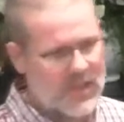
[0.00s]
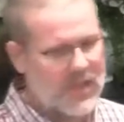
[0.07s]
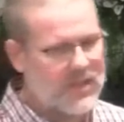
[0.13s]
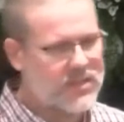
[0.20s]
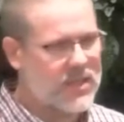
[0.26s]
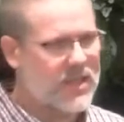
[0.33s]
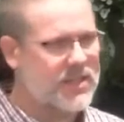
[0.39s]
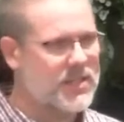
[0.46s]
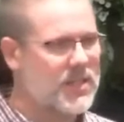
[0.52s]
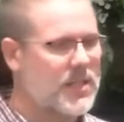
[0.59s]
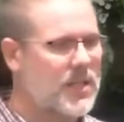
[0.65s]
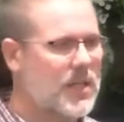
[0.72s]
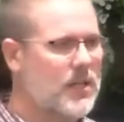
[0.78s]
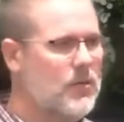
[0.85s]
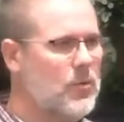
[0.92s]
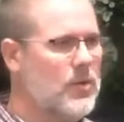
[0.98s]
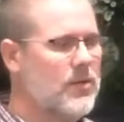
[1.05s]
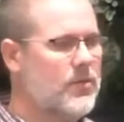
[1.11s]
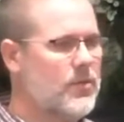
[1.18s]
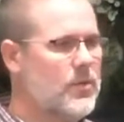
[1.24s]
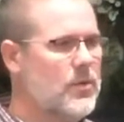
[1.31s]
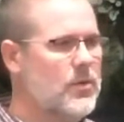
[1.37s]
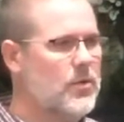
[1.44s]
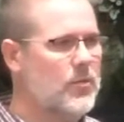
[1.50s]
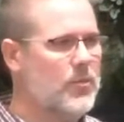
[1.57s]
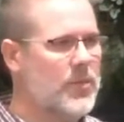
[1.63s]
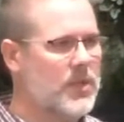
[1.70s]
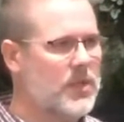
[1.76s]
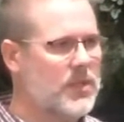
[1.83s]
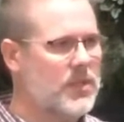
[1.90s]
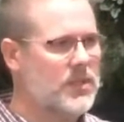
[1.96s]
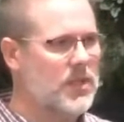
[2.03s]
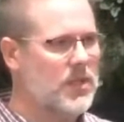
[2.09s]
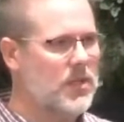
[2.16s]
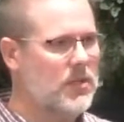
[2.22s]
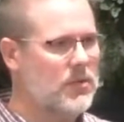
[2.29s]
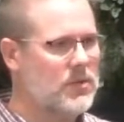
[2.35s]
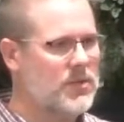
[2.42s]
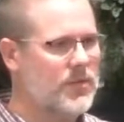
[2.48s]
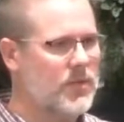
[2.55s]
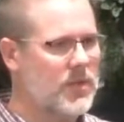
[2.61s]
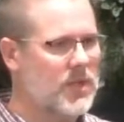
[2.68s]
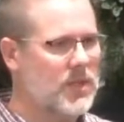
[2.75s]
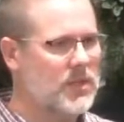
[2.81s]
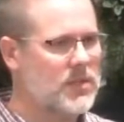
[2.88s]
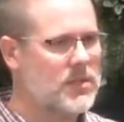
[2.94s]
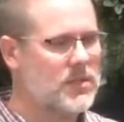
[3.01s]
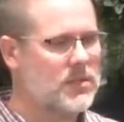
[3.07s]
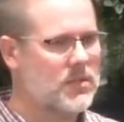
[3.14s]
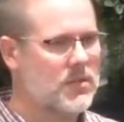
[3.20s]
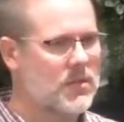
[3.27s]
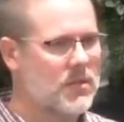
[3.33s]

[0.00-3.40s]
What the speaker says: As I kind of went through building the notes for this,